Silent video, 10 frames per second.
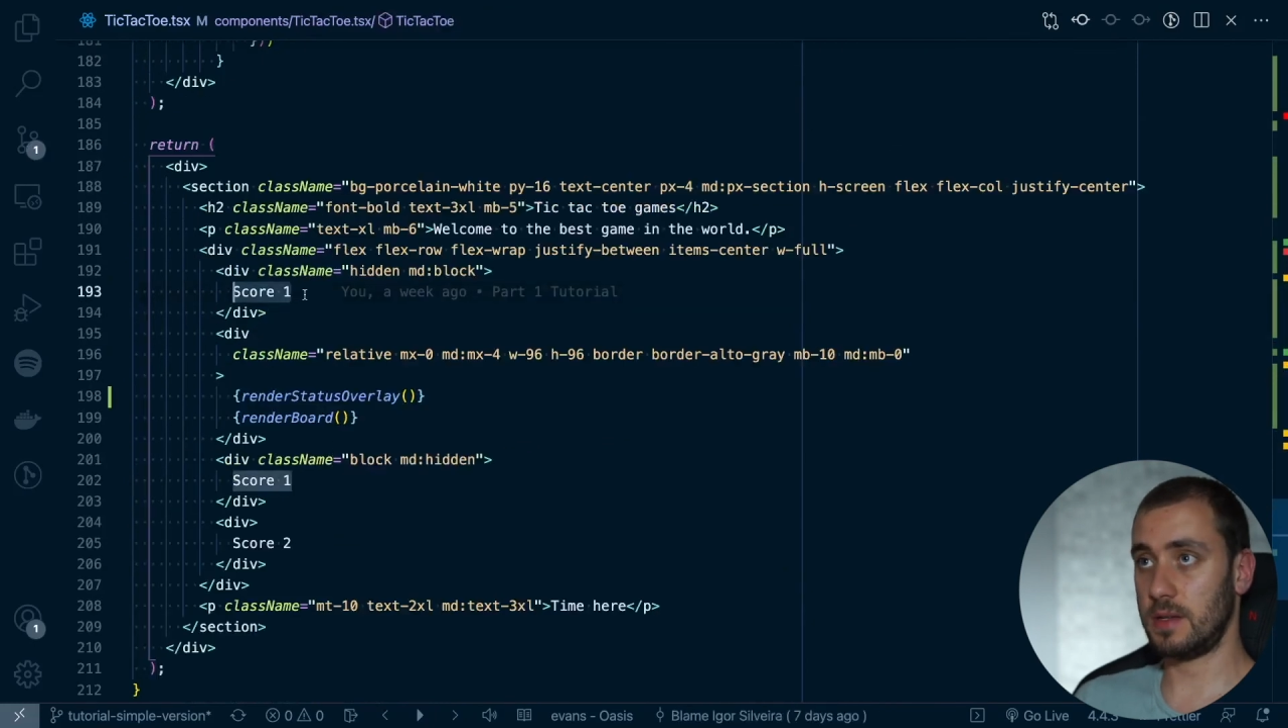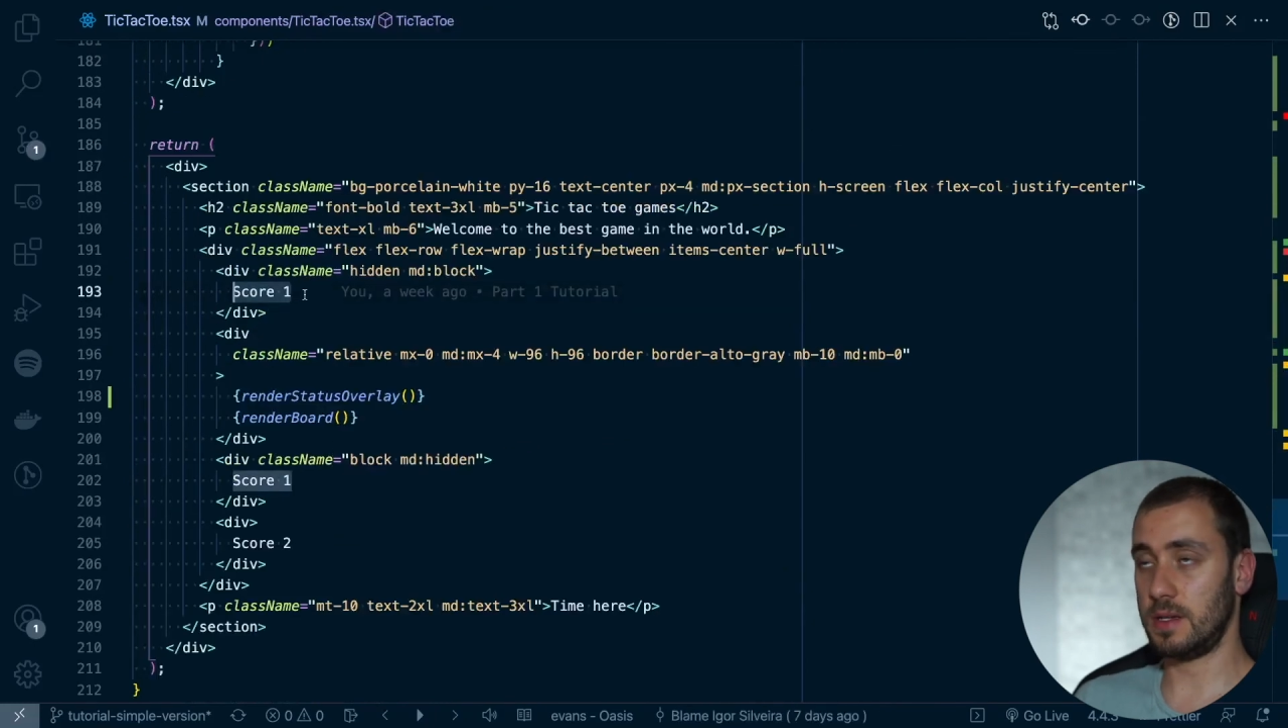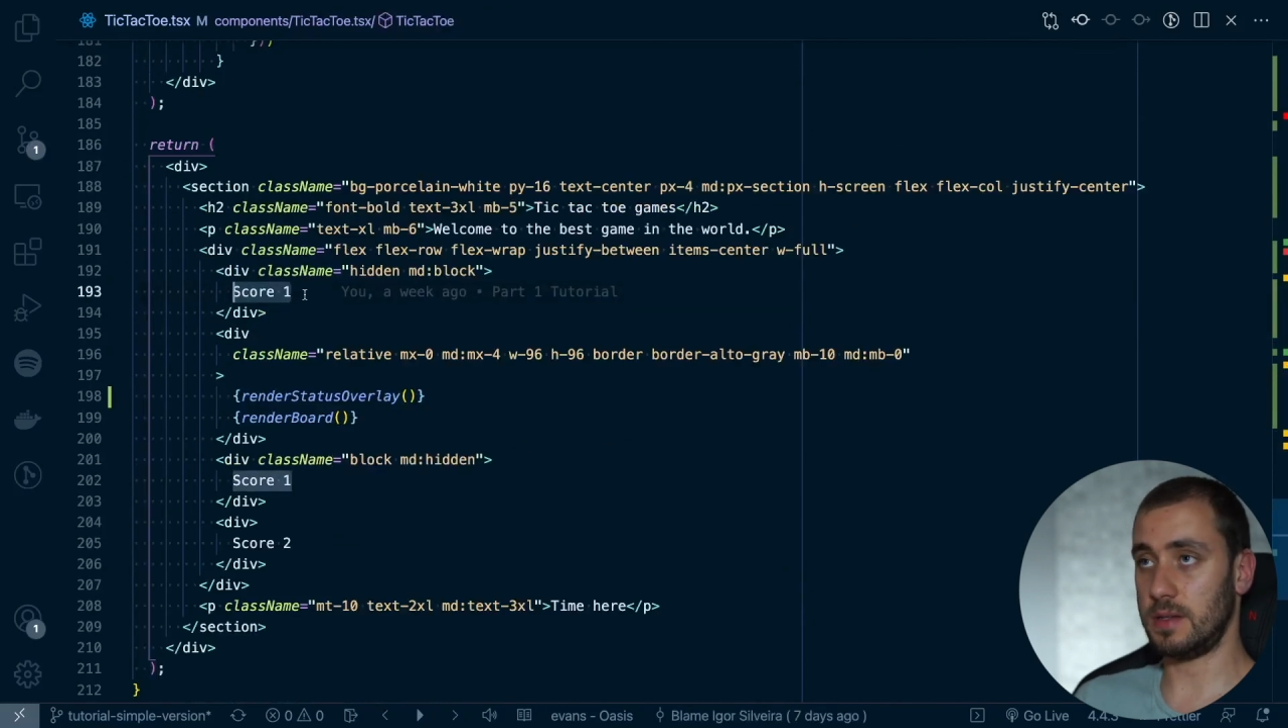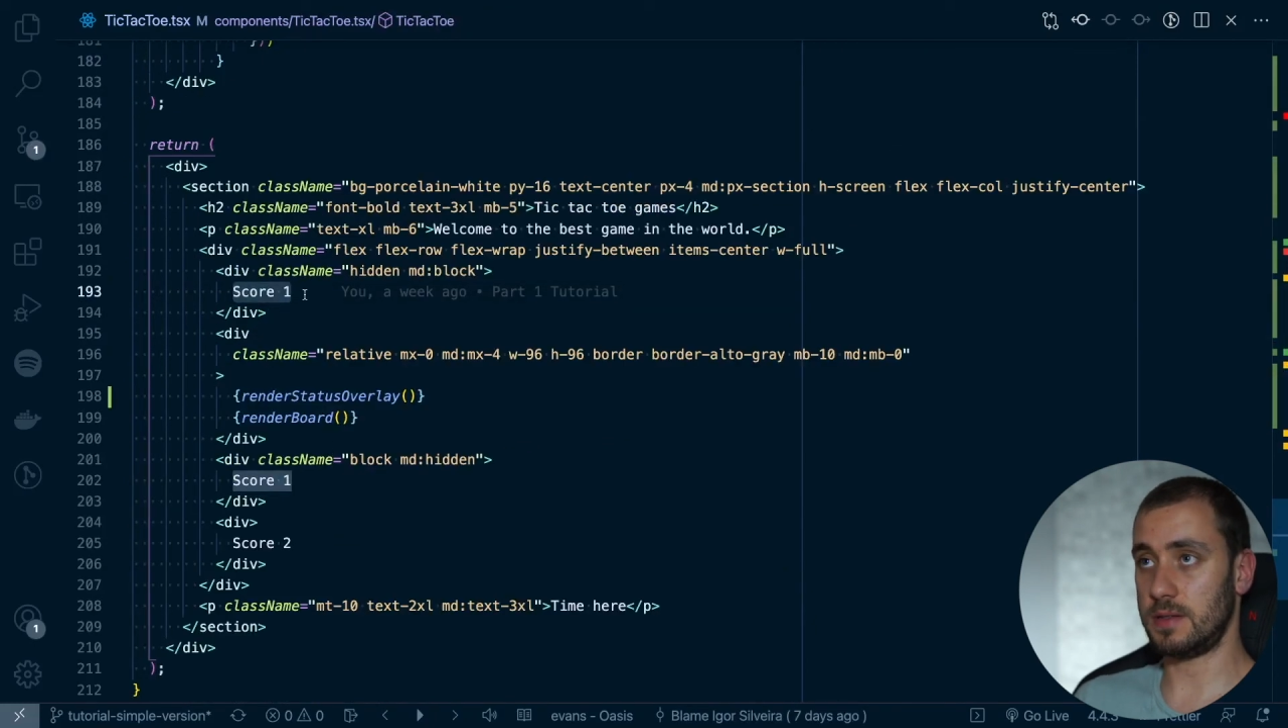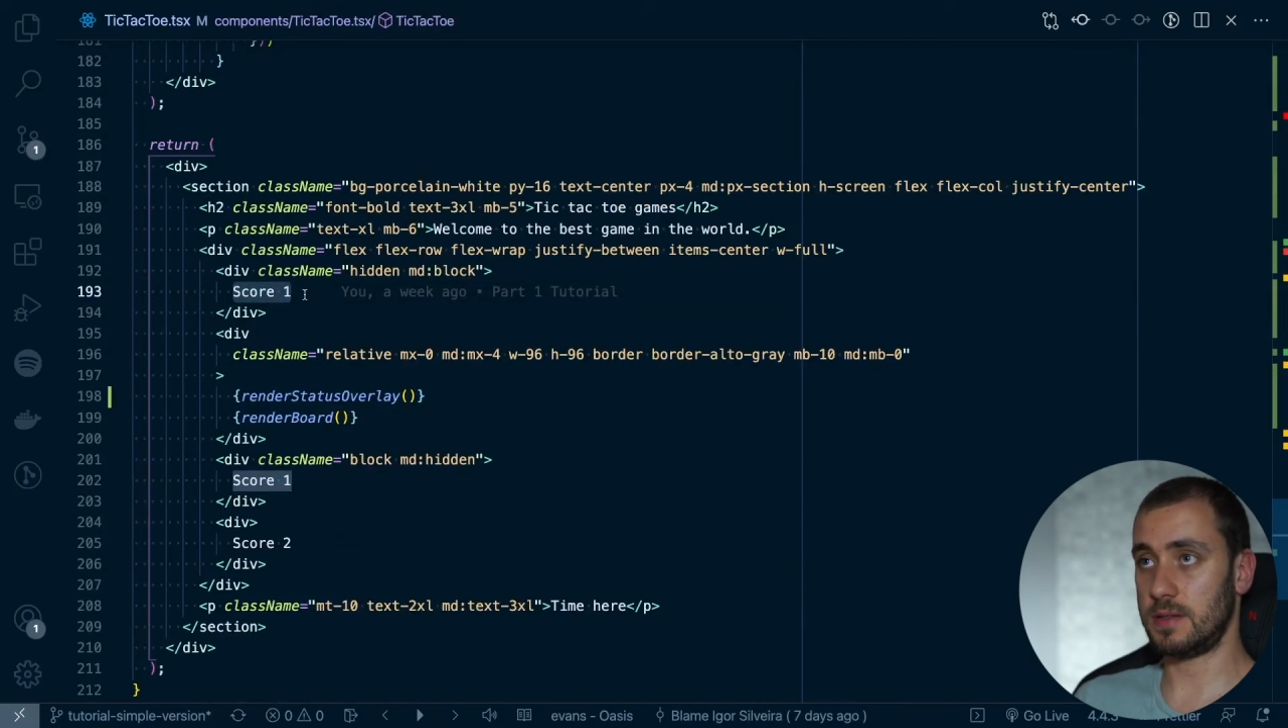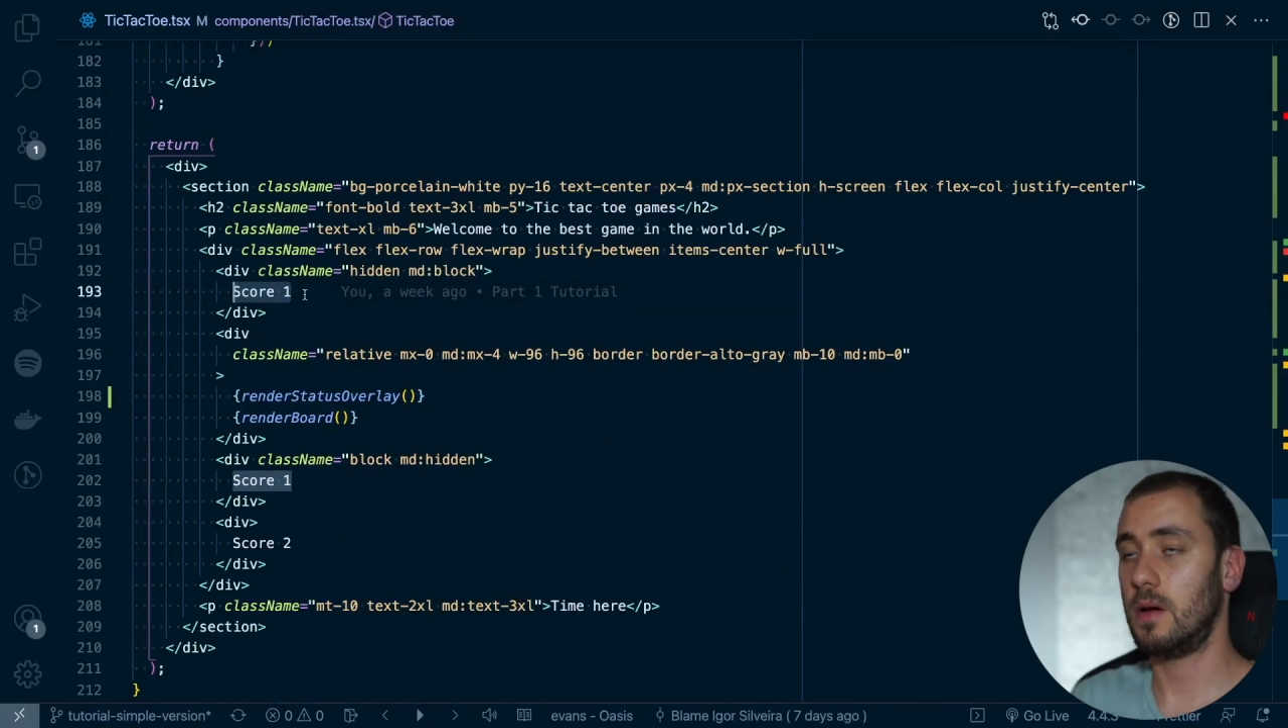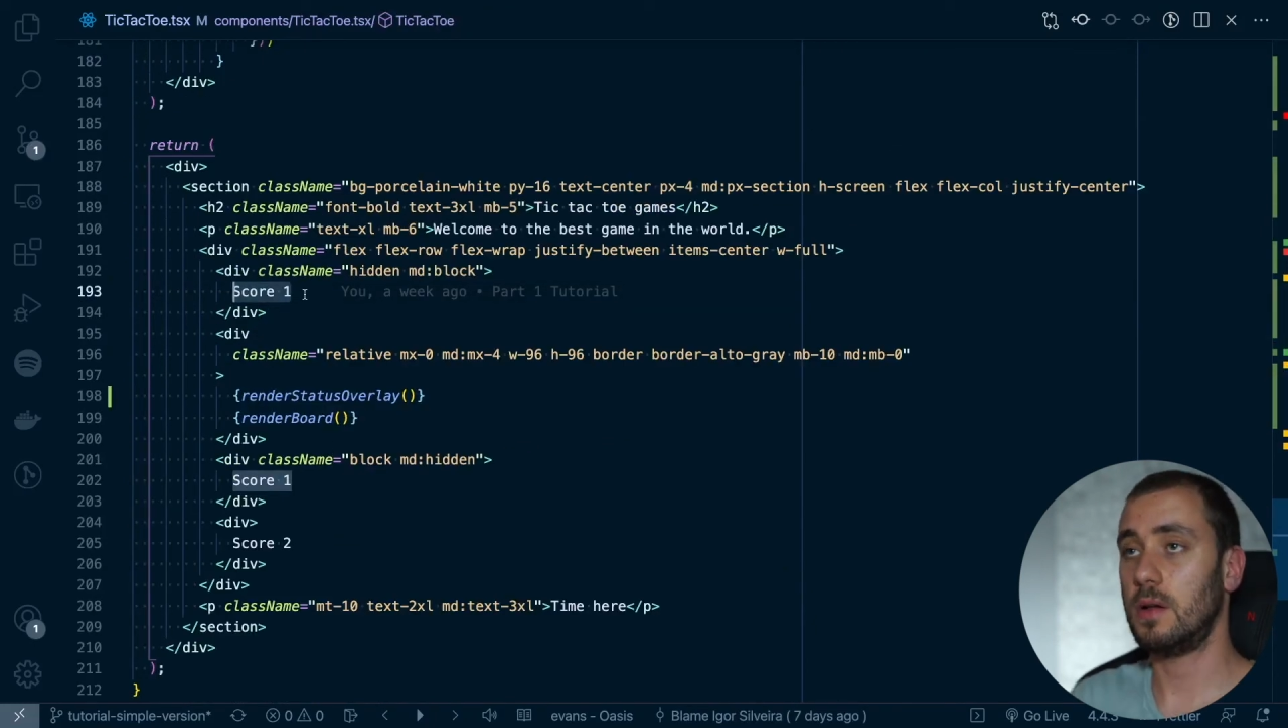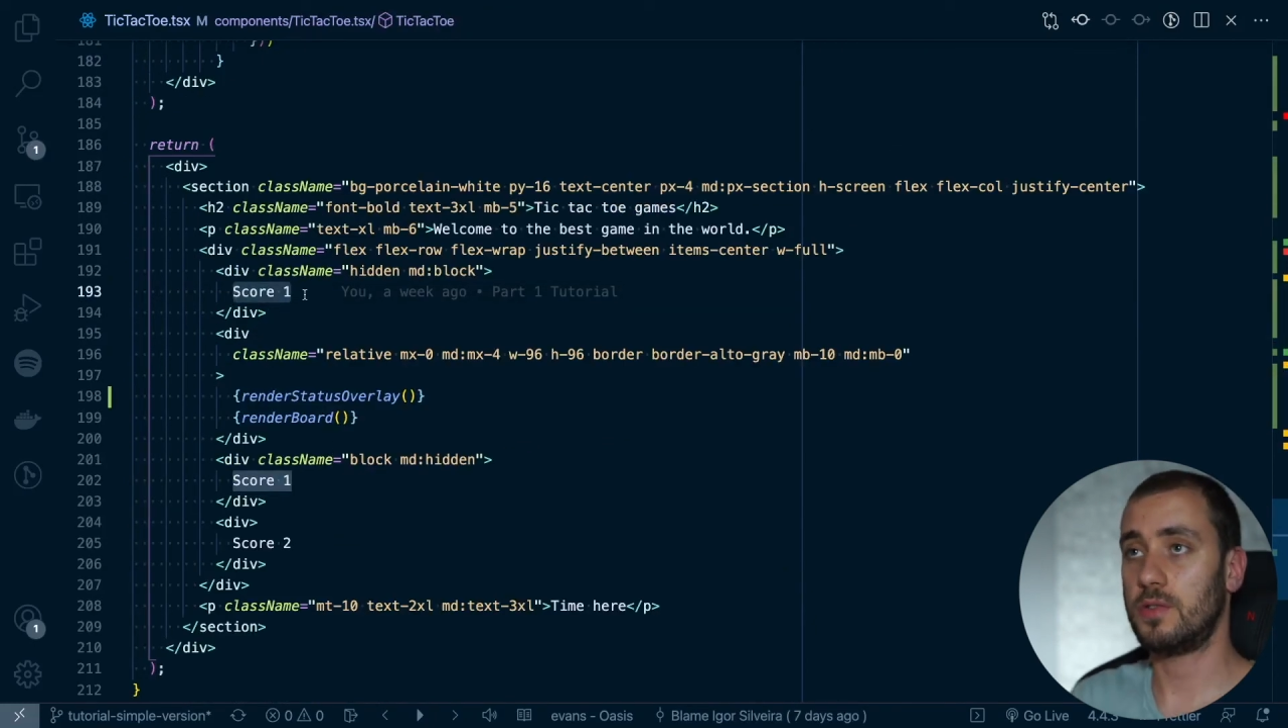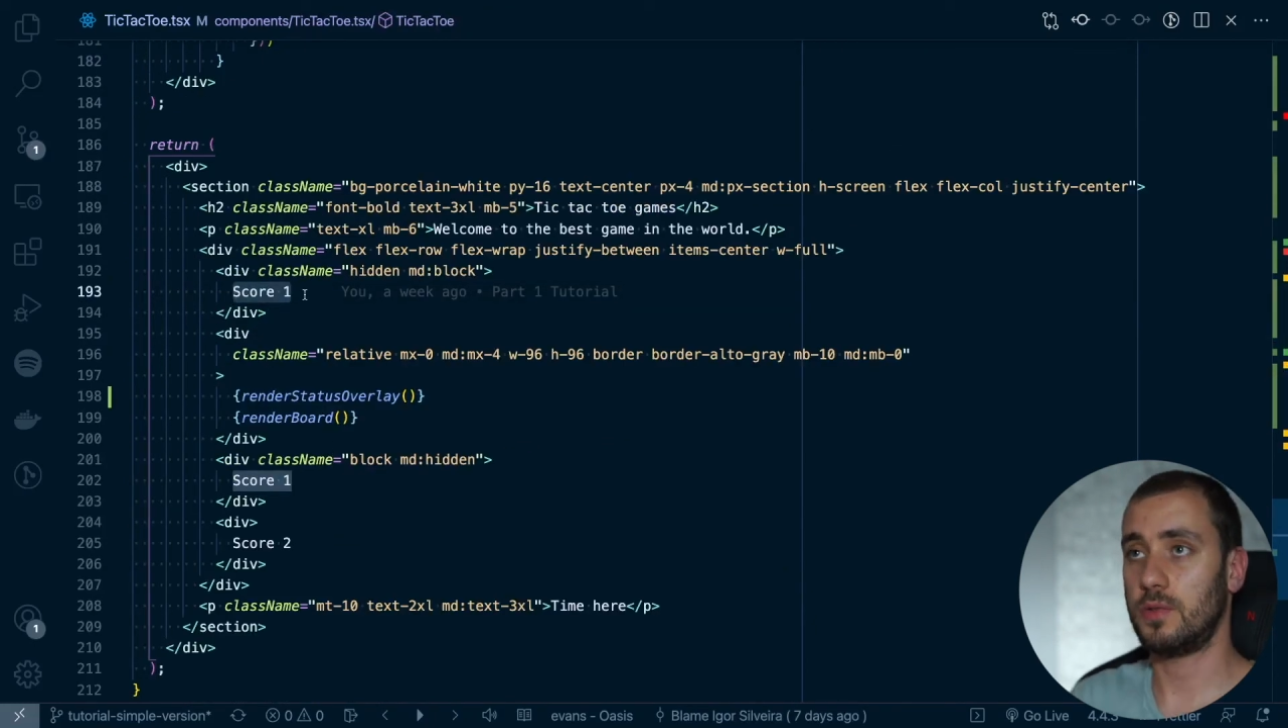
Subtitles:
is also